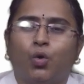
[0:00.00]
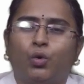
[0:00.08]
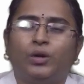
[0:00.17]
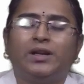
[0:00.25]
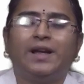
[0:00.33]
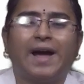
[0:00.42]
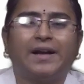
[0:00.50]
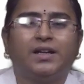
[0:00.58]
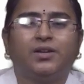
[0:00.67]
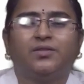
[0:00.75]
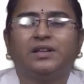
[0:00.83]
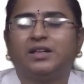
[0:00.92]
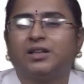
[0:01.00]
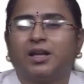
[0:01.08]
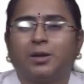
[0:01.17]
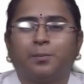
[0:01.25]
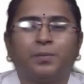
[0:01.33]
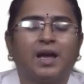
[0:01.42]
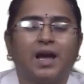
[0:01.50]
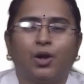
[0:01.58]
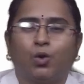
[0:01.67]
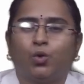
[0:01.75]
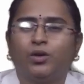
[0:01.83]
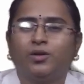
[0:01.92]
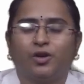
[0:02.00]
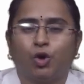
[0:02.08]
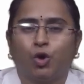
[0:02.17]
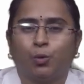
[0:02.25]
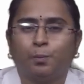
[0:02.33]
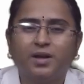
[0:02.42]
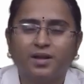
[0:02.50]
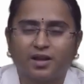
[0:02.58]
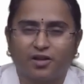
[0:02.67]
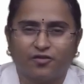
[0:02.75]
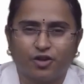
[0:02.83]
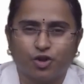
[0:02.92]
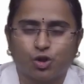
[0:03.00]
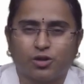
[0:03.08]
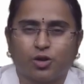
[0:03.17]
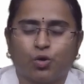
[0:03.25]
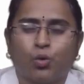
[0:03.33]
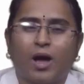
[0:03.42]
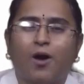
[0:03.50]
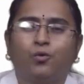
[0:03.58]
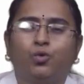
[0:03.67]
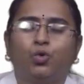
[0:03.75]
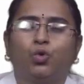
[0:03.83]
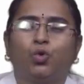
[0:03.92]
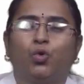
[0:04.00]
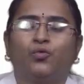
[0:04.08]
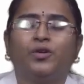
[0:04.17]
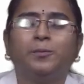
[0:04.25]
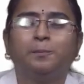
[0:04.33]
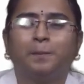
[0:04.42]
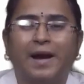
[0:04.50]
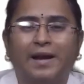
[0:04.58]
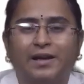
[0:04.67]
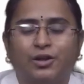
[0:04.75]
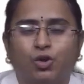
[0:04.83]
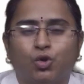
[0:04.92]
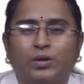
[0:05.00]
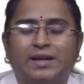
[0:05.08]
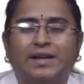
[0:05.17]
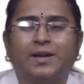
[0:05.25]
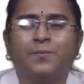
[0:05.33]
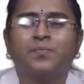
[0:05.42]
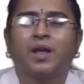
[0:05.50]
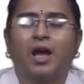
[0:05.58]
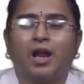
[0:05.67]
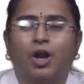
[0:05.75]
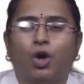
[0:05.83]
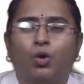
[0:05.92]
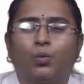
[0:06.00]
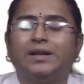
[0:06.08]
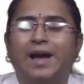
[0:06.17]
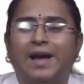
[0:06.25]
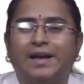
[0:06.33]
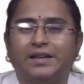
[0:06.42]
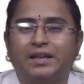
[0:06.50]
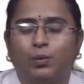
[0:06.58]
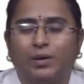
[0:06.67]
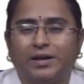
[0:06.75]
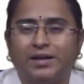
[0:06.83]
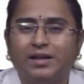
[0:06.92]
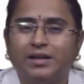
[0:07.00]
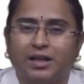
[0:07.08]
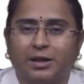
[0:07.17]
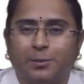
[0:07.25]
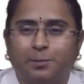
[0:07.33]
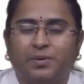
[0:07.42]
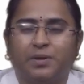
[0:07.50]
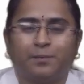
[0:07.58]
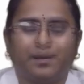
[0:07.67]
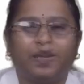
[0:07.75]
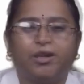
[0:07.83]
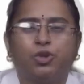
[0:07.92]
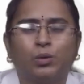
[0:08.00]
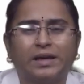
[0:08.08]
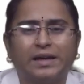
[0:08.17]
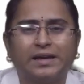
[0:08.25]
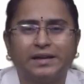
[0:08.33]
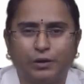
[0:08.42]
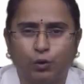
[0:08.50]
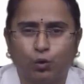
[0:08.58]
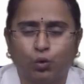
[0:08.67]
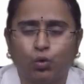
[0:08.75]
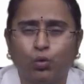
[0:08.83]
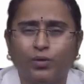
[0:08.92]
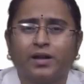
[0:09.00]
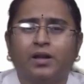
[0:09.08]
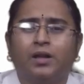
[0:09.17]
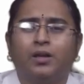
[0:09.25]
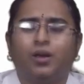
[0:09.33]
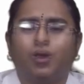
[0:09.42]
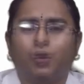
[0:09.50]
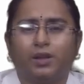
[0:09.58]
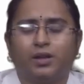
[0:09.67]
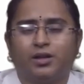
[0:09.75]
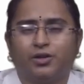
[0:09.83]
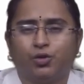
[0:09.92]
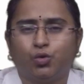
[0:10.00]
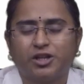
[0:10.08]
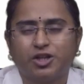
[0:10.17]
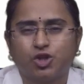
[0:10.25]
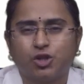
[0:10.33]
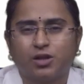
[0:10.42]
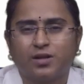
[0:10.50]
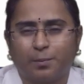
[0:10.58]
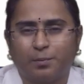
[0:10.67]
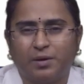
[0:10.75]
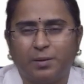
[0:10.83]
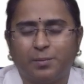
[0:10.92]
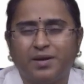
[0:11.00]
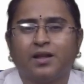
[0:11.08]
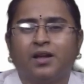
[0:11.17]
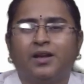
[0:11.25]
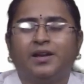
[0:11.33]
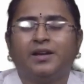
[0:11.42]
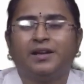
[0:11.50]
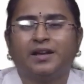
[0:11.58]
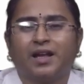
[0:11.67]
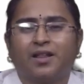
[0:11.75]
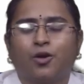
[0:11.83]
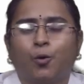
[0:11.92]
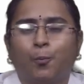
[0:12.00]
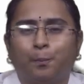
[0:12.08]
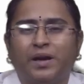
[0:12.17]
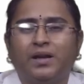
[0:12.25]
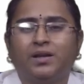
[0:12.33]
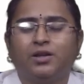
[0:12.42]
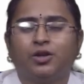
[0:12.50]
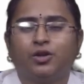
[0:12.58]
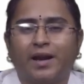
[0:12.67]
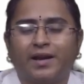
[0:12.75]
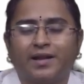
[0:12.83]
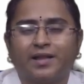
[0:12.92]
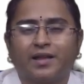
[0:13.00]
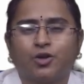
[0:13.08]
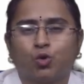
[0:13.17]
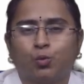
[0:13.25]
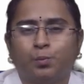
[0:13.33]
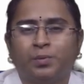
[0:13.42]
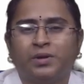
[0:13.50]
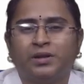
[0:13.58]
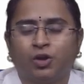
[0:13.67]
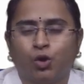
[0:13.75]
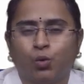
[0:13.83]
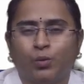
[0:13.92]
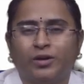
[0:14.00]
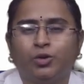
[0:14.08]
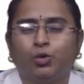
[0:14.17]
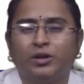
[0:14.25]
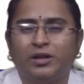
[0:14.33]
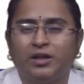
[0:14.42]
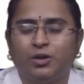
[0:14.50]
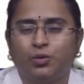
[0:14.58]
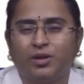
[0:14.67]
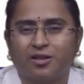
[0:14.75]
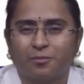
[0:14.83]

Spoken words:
only antiviral therapy alone will not be sufficient. We have to go with palliative care along with antiviral therapy. Palliative care includes both nutritional supplements. In case of pain, NSAIDs should be given to relieve